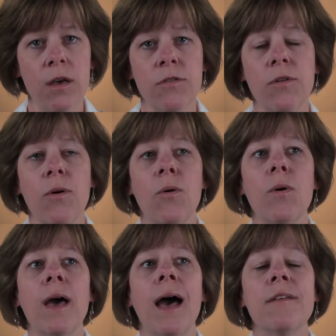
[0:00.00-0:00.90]

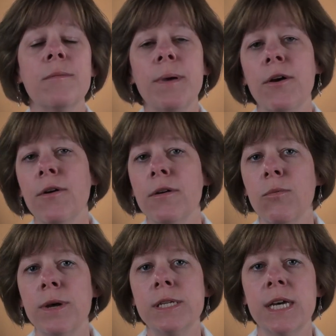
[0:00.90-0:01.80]
So as a parent,
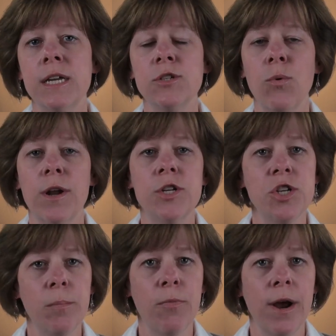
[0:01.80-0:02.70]
we tend to want to
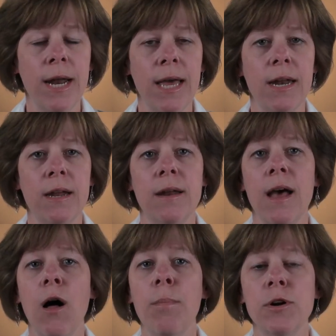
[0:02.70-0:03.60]
jump right in and
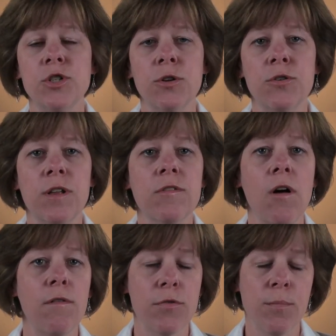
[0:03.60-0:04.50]
help our children and
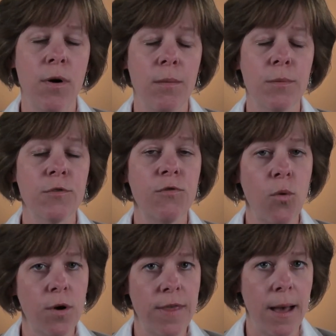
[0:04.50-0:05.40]
solve other problems
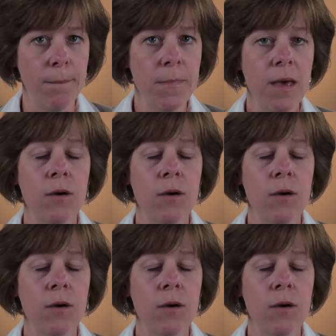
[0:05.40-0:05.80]
for them.